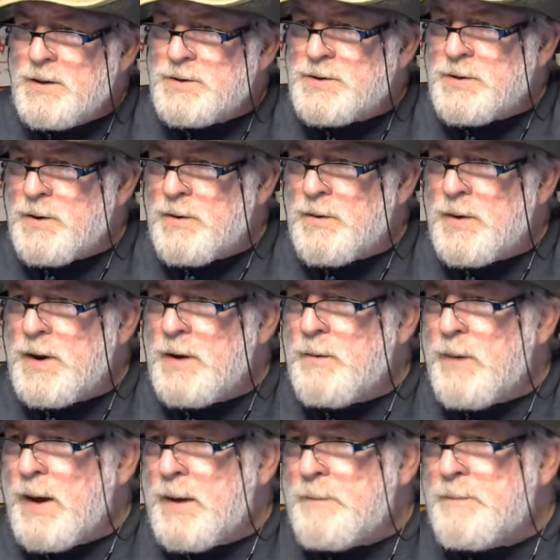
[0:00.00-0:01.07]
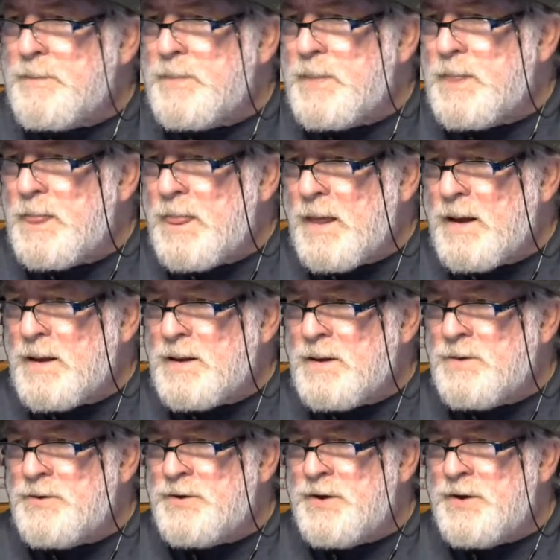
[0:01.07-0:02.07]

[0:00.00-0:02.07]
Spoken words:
So anyway, there's